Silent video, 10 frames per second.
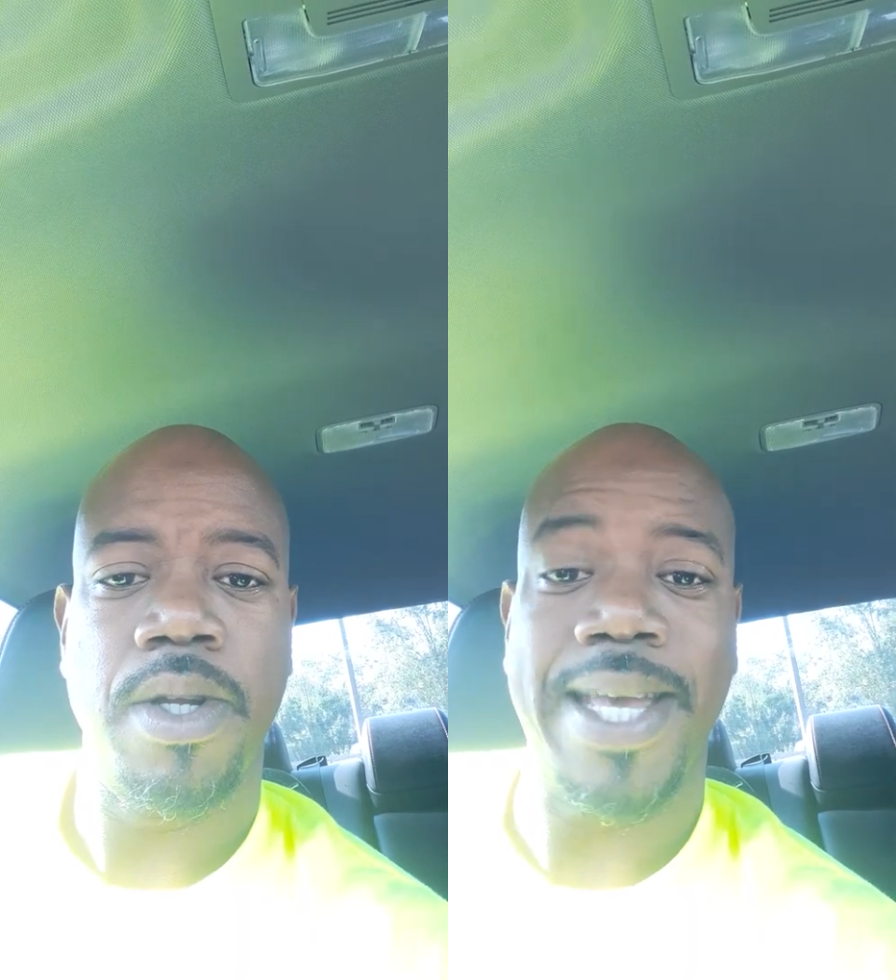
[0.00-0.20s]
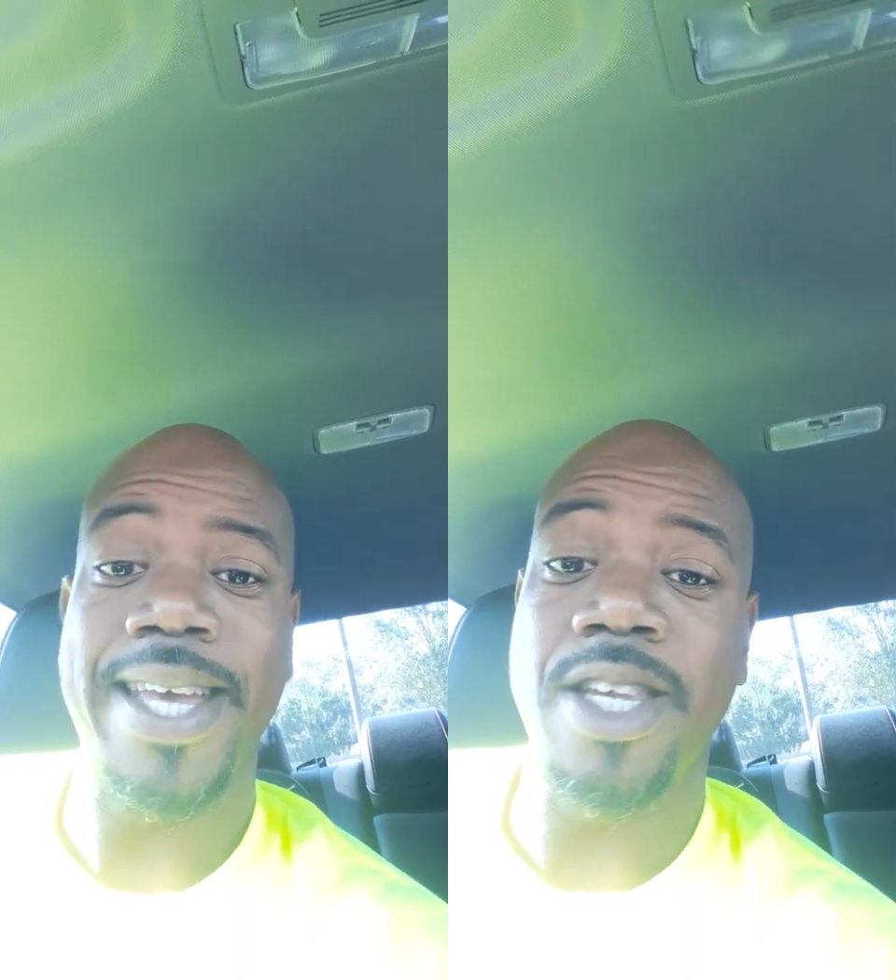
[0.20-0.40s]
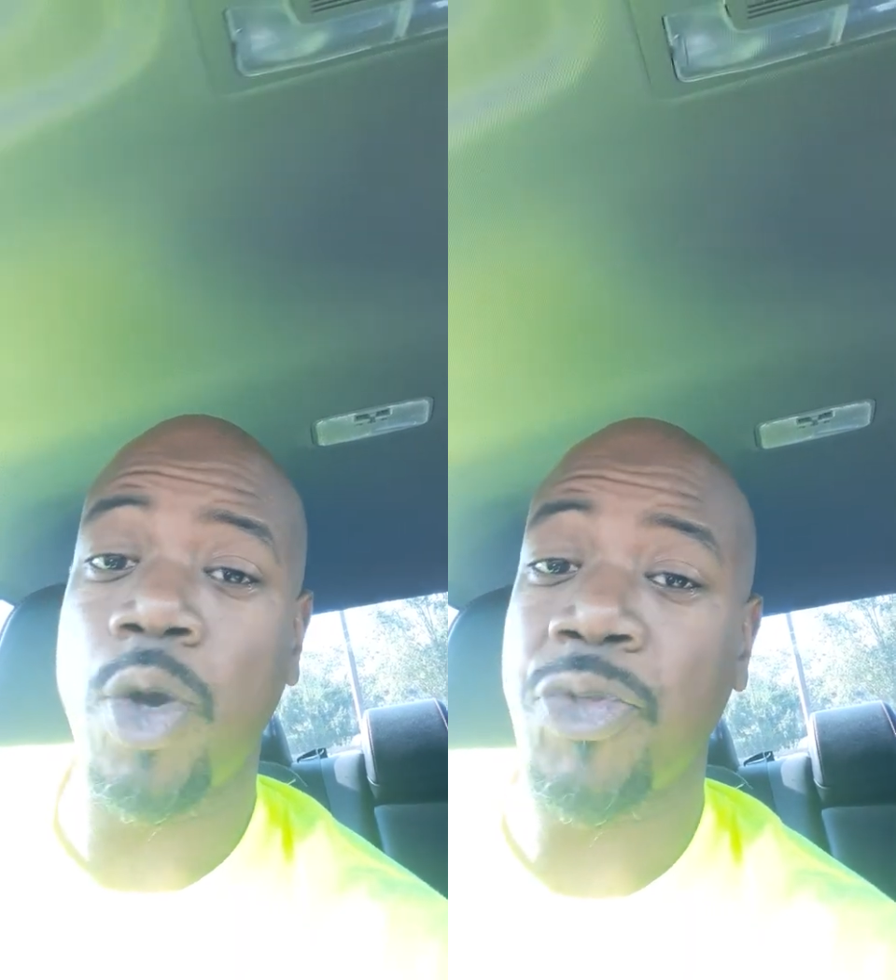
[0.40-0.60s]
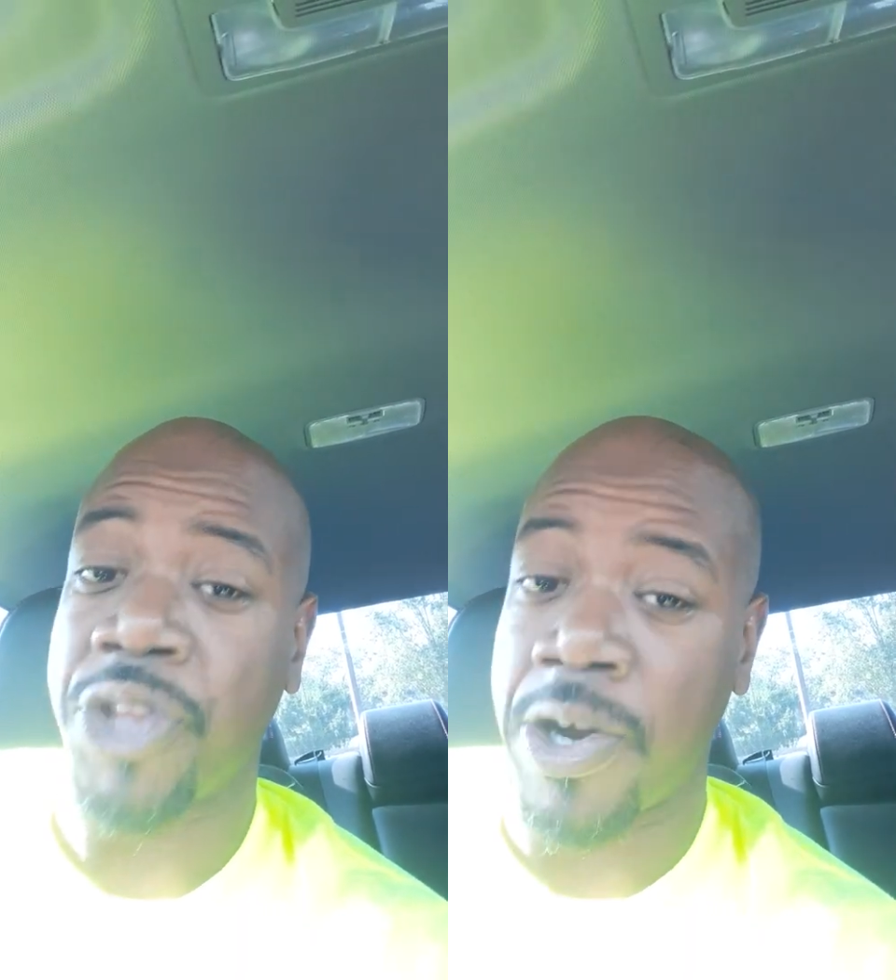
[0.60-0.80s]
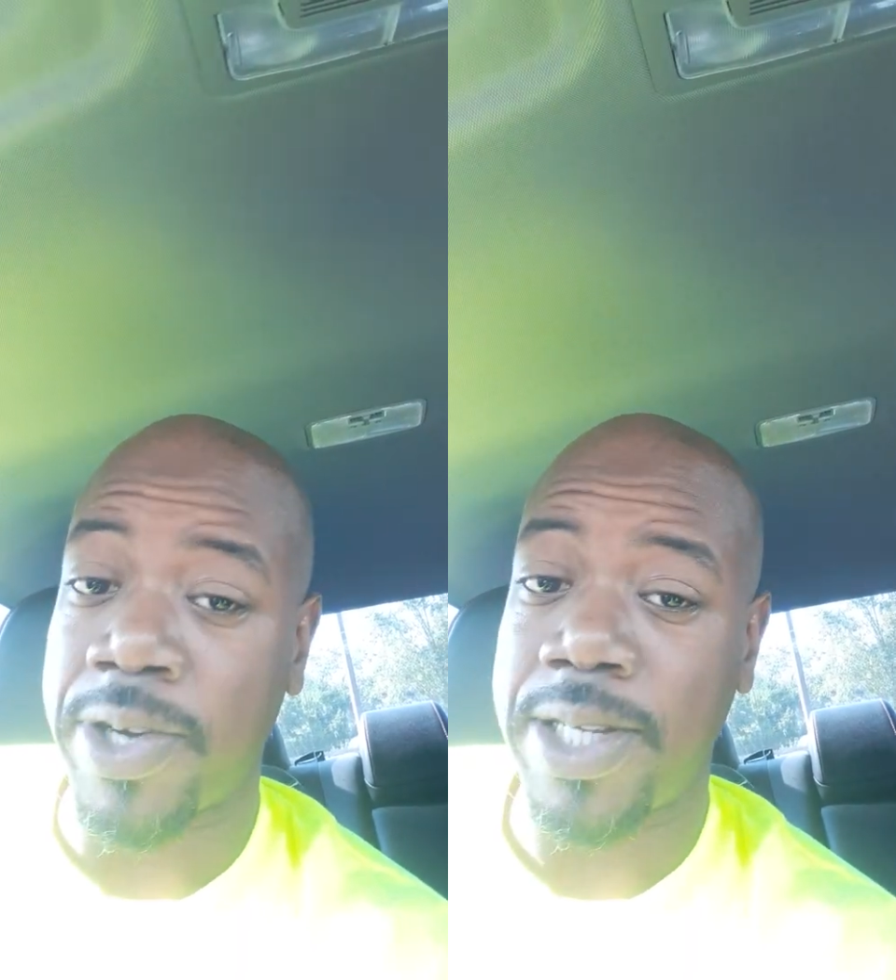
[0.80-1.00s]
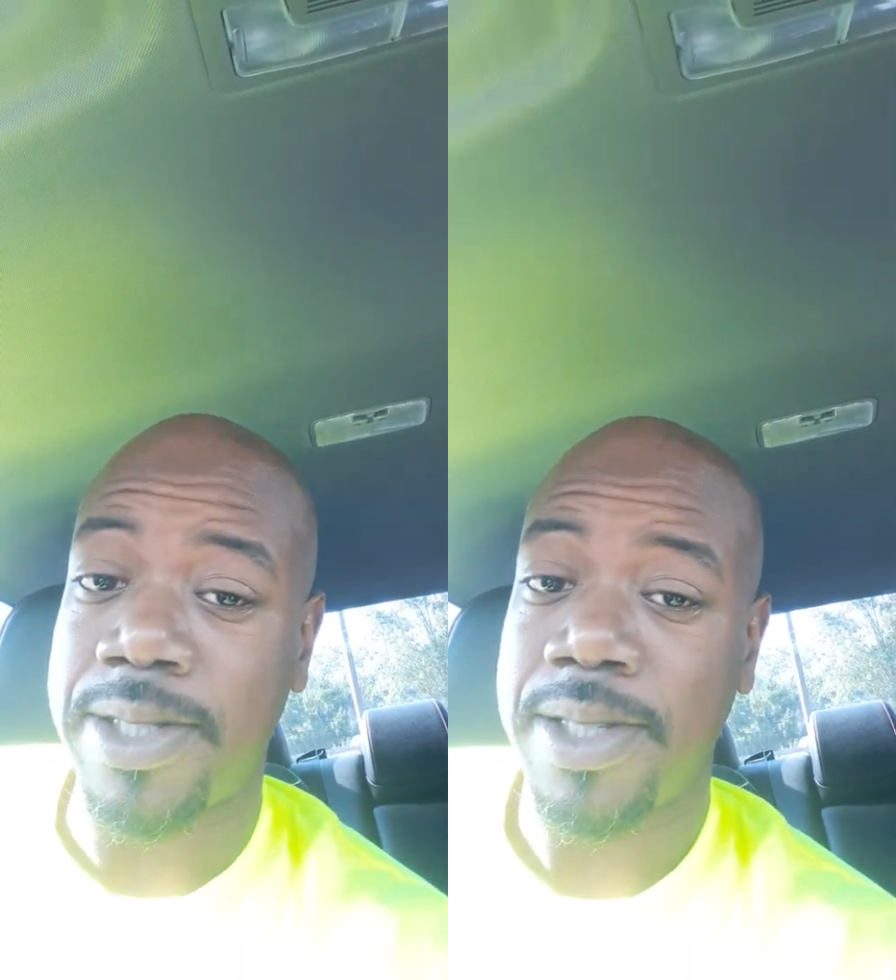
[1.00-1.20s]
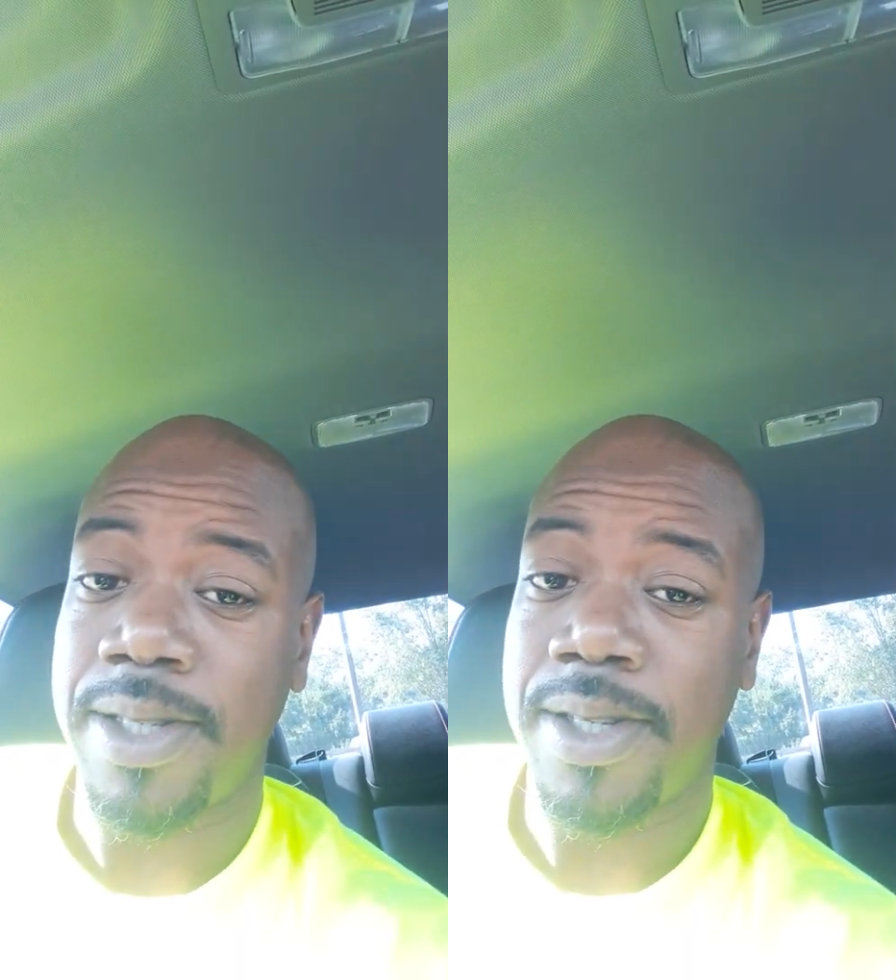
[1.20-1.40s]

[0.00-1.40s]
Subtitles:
In your 30s